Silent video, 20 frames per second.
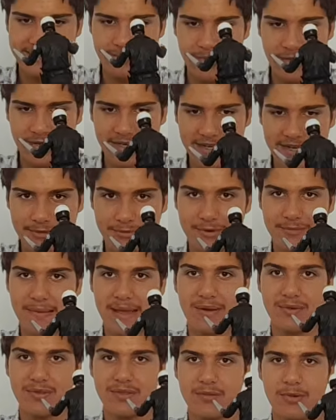of bloody liquid
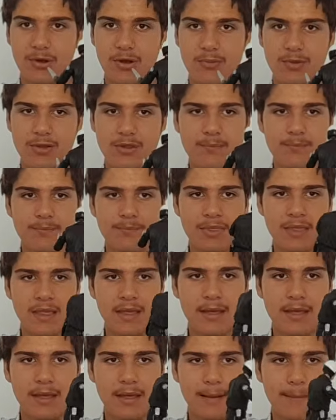metal at the bottom of them.
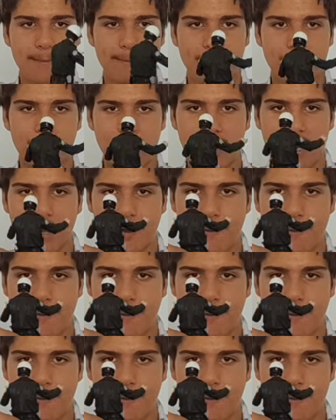But